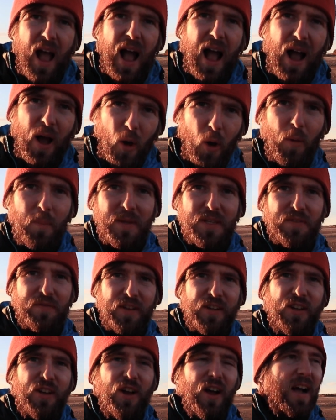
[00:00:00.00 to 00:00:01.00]
I hope this
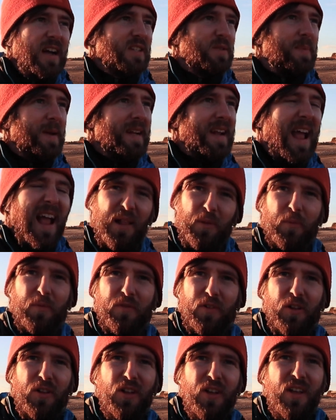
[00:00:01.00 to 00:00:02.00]
video has been
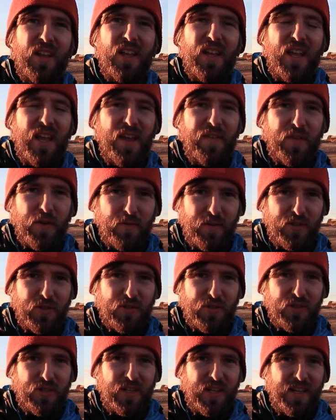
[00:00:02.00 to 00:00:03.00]
helpful if you're
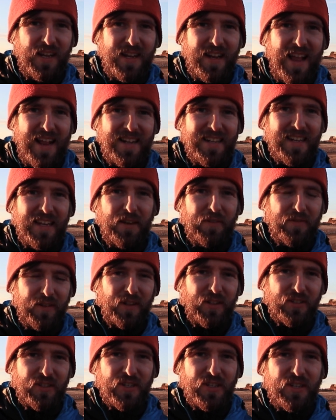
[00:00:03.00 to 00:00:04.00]
interested in ND
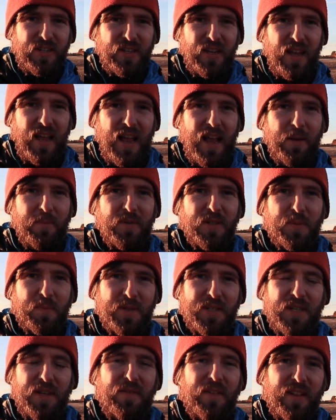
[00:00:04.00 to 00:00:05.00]
filters,
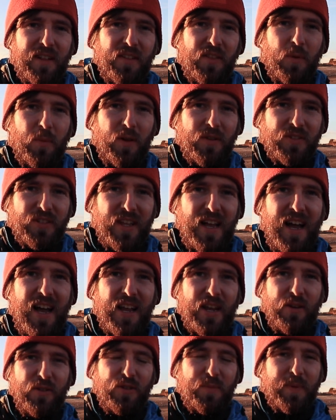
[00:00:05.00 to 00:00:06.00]
specifically the ones that I
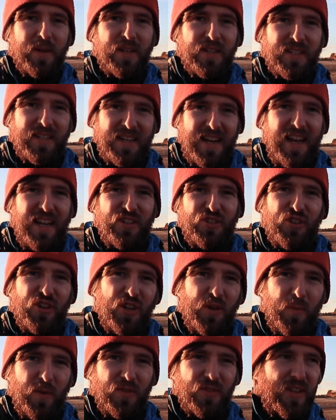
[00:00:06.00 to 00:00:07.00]
use, because I can't show
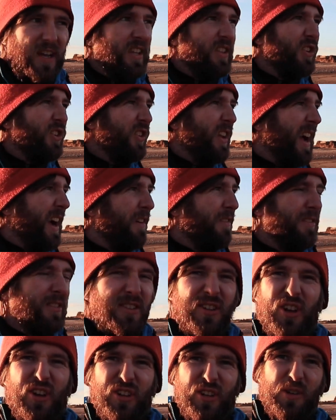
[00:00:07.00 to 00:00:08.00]
you ones that I don't have
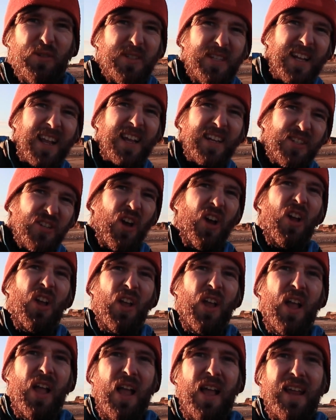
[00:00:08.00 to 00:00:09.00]
and don't use, can I? So
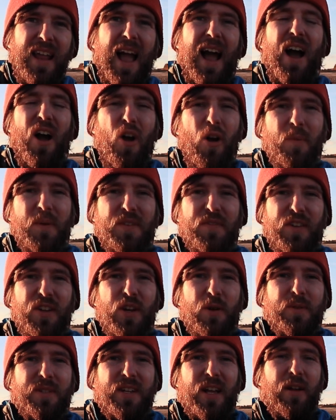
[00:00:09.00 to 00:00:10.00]
yeah, I hope this
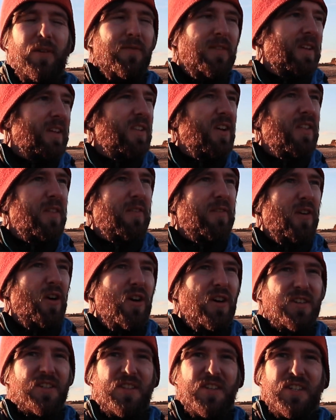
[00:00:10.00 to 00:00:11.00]
video was helpful. I know the
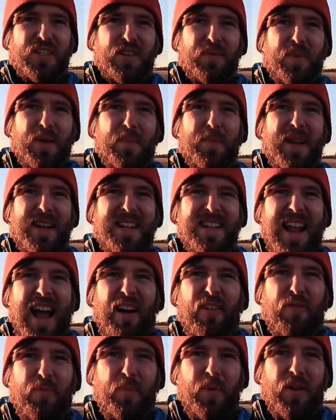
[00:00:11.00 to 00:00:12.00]
photos in this have been a bit
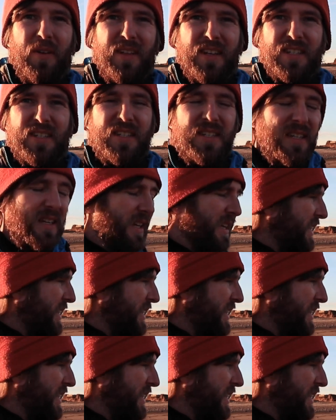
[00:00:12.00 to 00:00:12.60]
naff, but that's